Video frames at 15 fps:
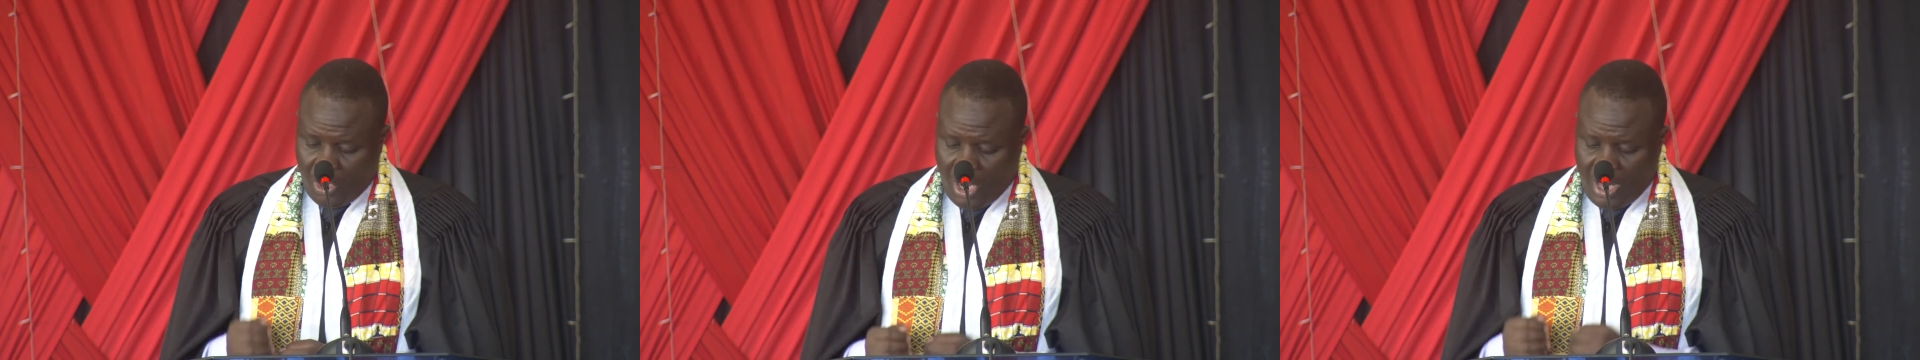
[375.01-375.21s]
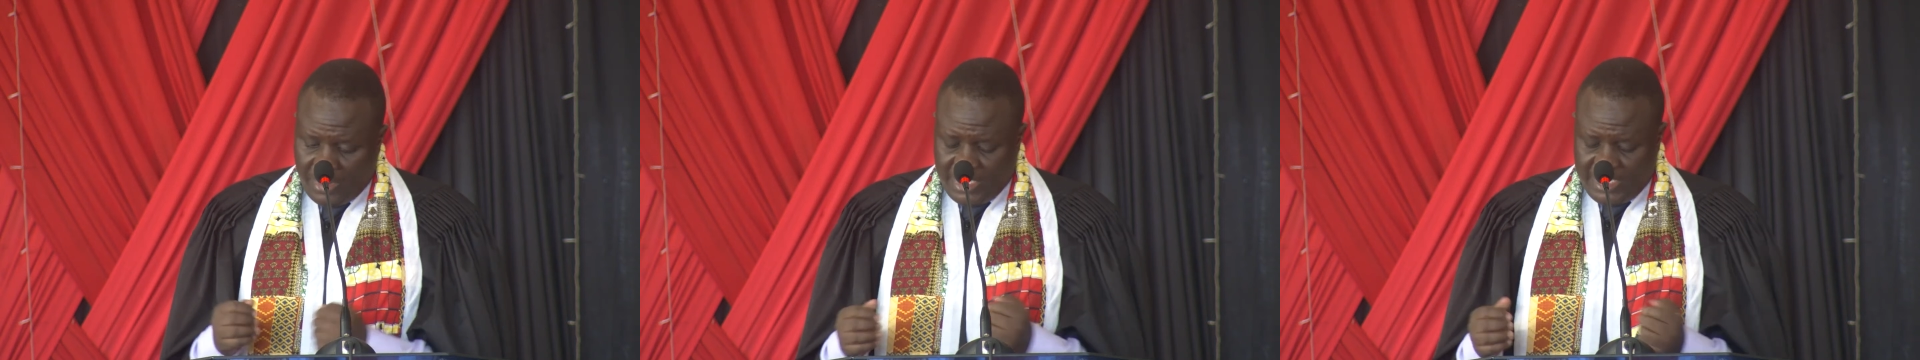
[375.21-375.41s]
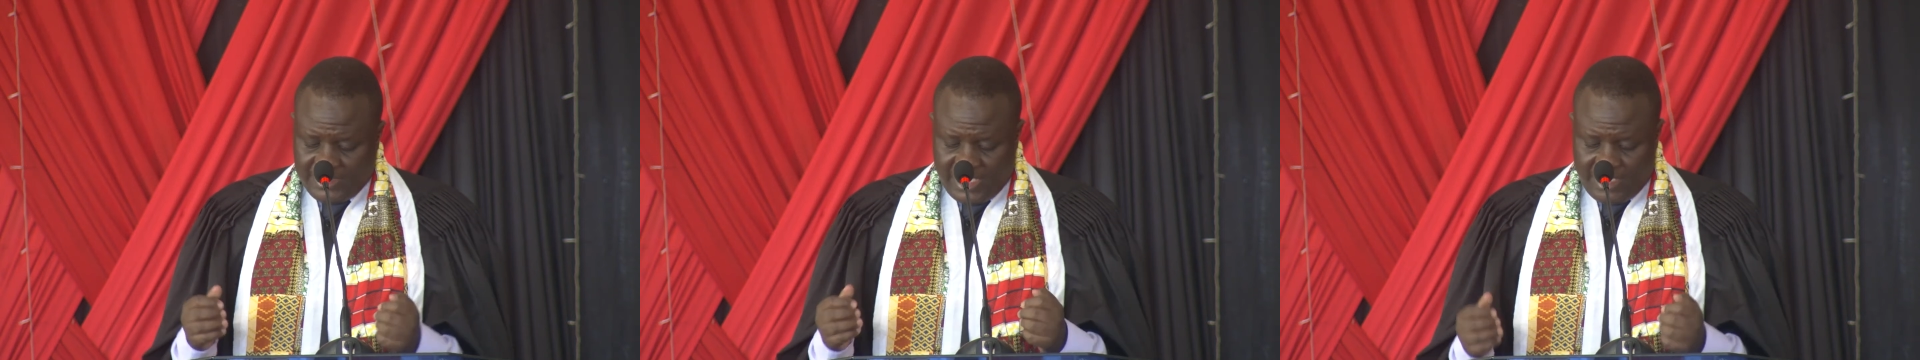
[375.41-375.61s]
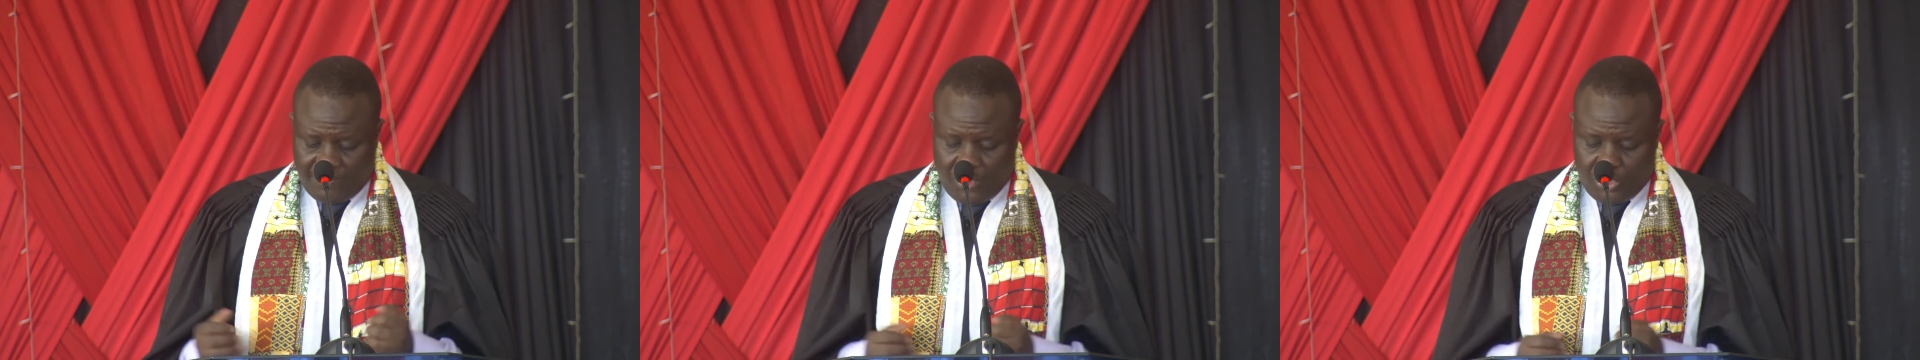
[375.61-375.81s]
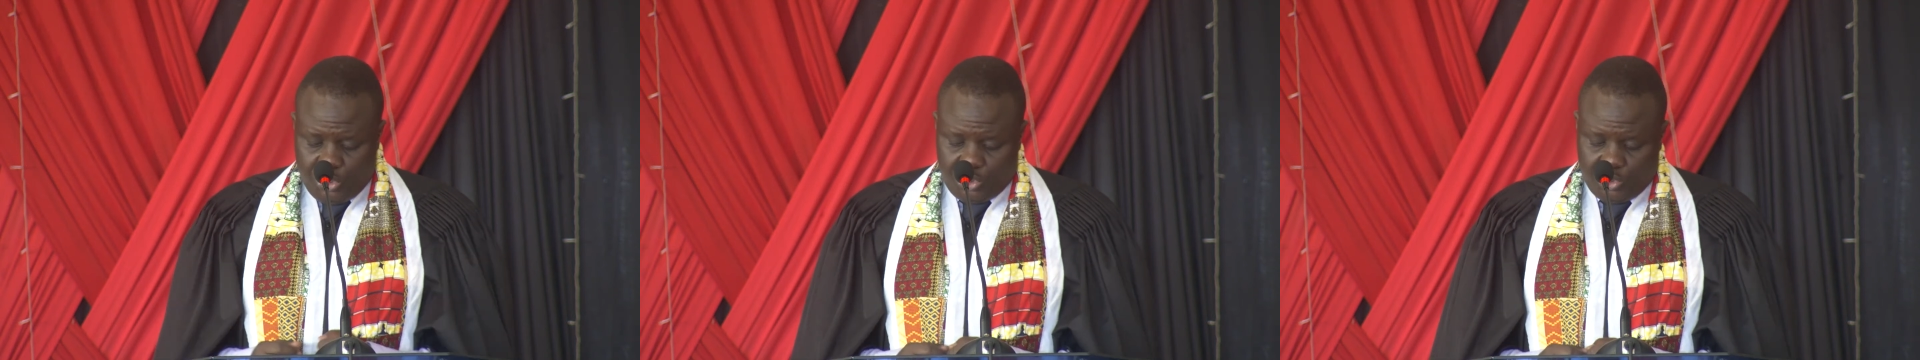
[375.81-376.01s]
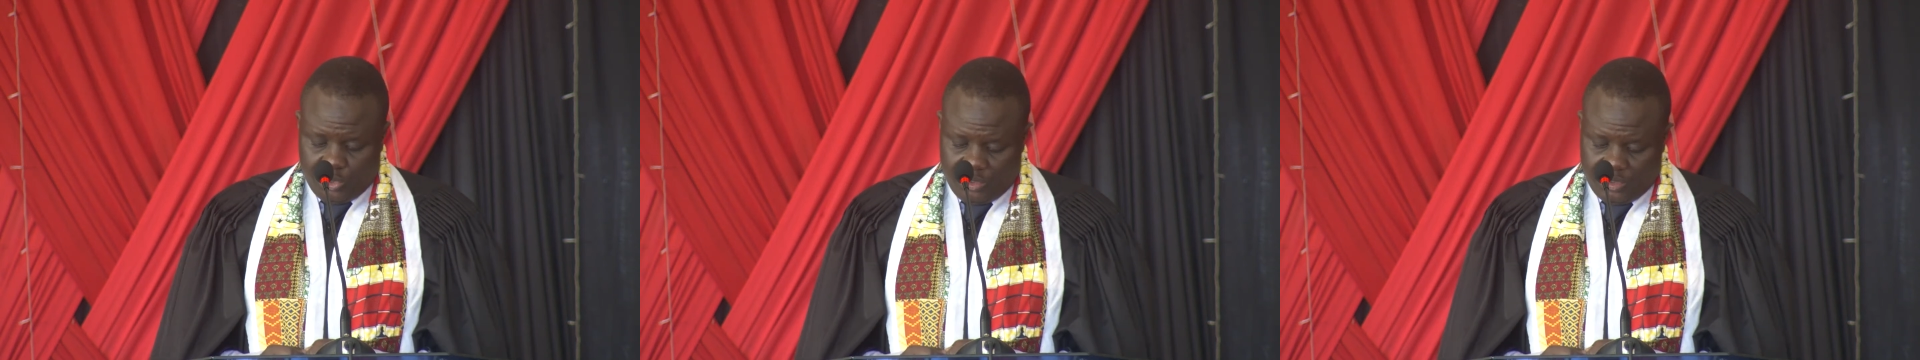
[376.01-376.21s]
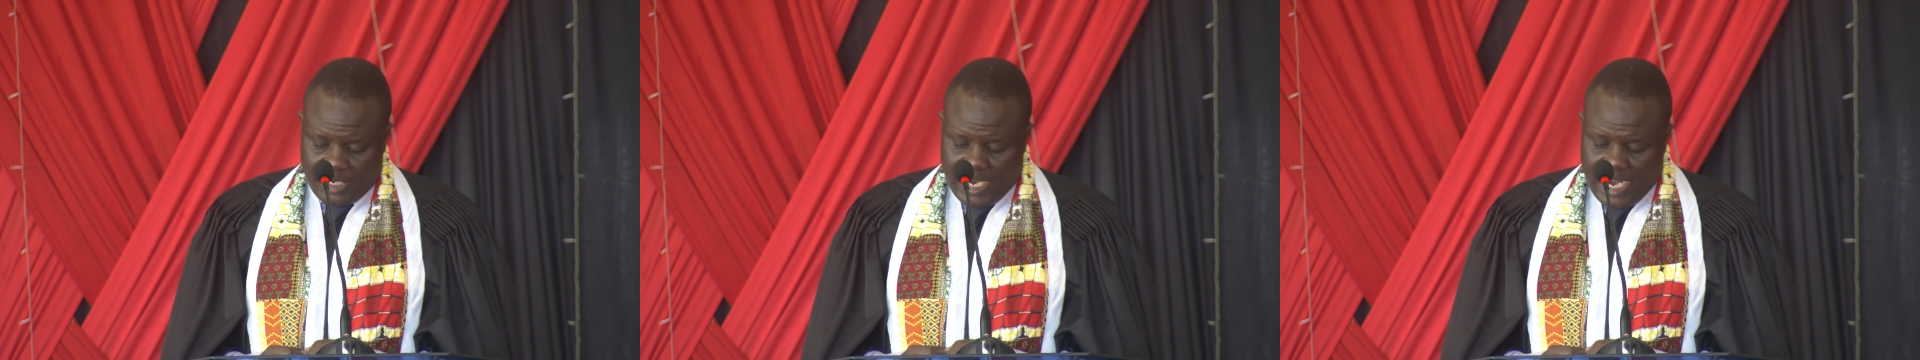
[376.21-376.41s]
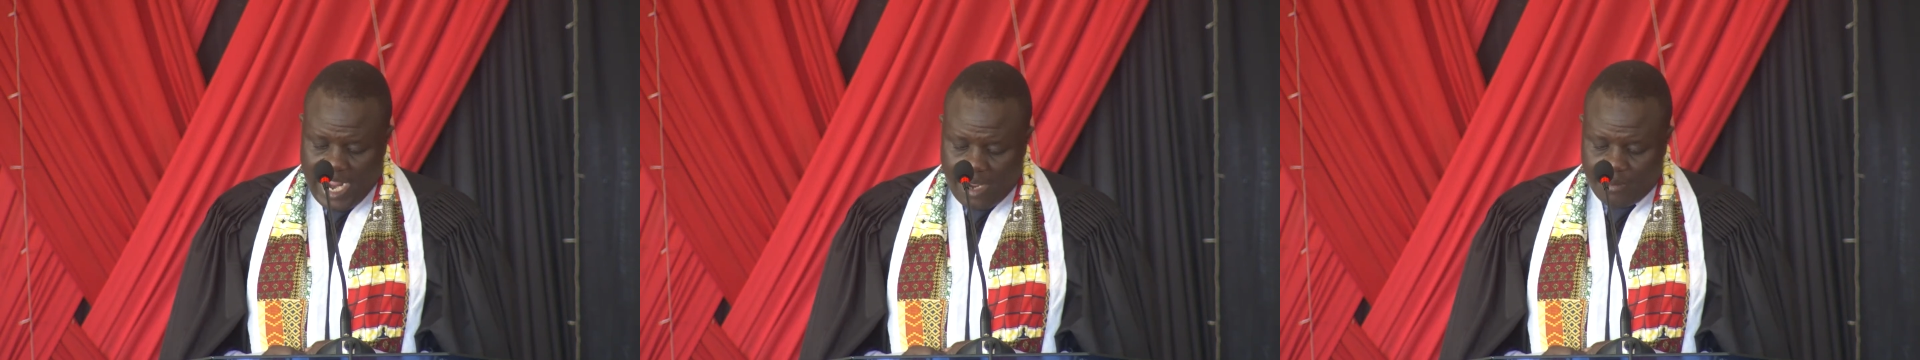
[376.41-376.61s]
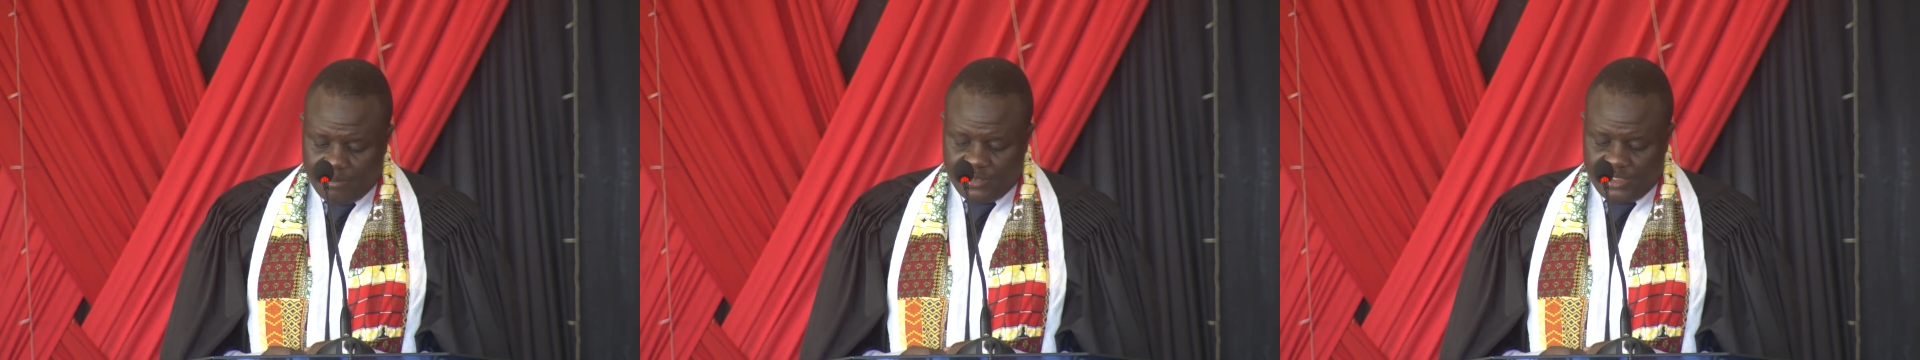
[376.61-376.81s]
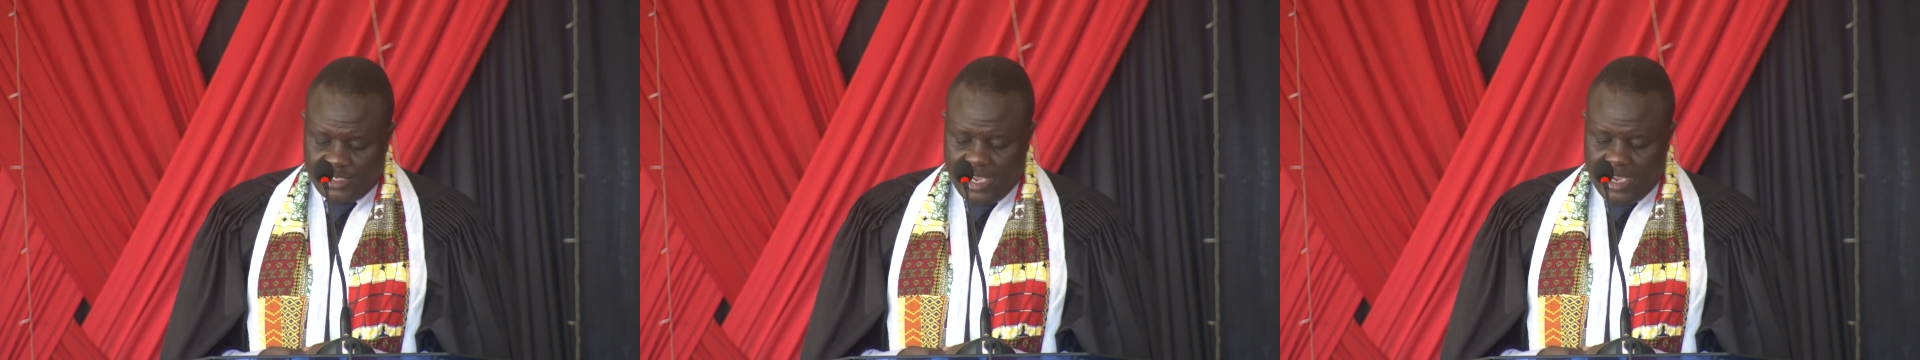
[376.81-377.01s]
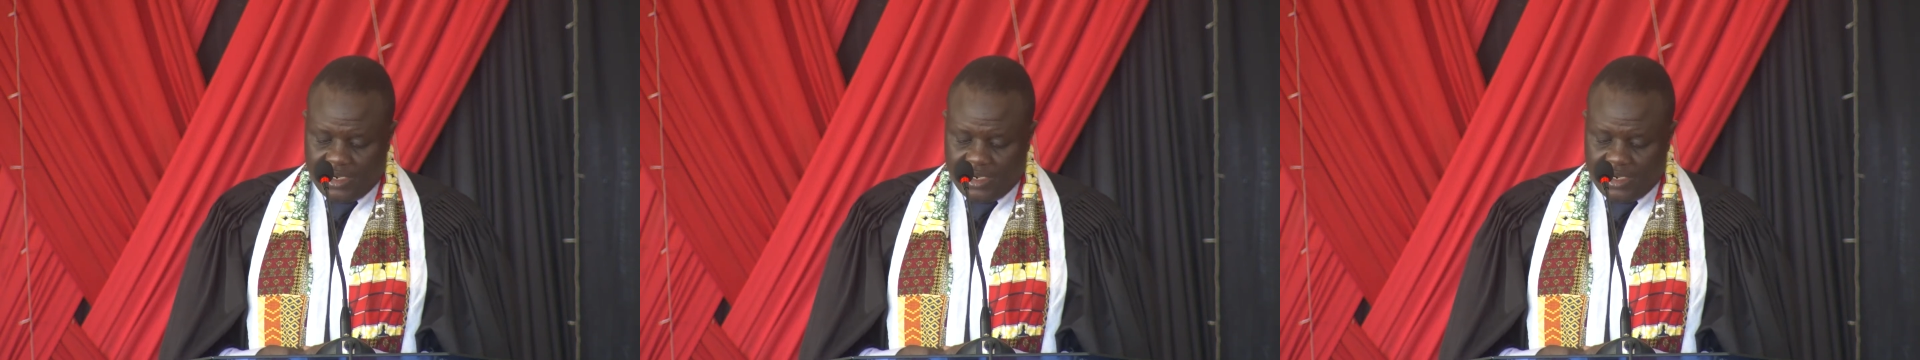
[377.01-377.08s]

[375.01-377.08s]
all these revolution comes